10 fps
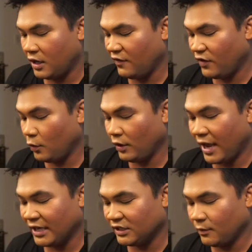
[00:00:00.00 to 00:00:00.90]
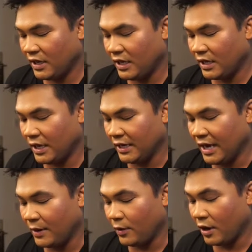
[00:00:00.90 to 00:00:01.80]
If you were to ask me an
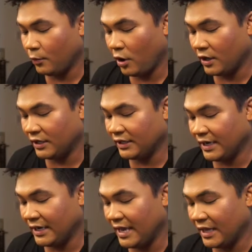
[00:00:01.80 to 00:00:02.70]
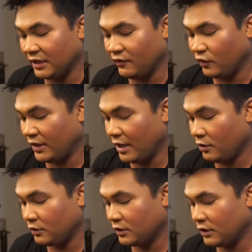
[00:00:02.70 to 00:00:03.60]
eyebrow product that I can't live
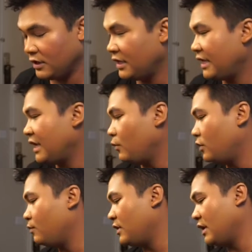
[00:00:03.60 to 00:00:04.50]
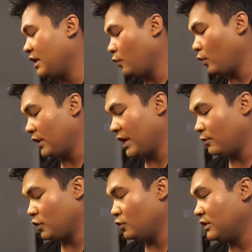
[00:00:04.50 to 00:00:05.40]
without, it would be what
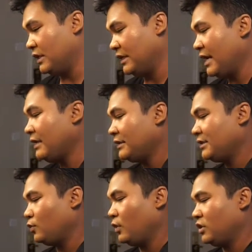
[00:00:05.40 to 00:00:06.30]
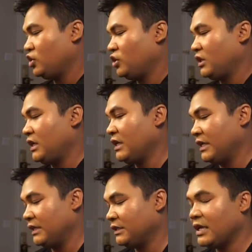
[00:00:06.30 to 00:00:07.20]
I'm using next, which
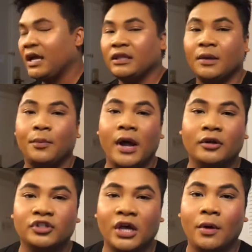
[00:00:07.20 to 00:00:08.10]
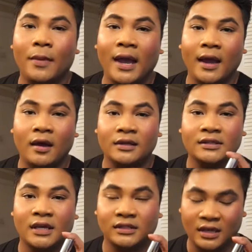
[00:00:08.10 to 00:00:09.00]
is the Brow Gel by
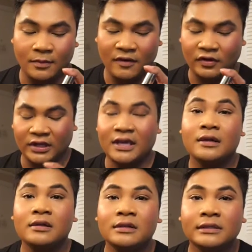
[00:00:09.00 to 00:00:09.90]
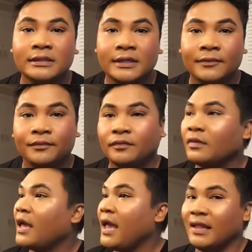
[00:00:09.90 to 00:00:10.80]
Anastasia Beverly Hills.
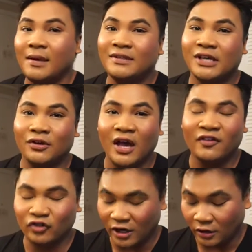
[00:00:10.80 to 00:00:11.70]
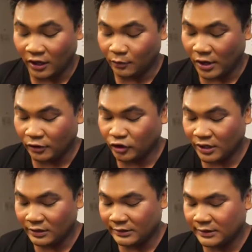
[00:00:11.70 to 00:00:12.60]
And let me tell you, I've tried a lot of brow
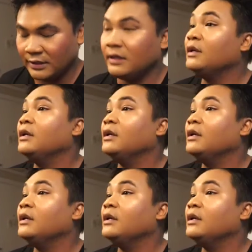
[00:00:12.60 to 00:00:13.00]
gels.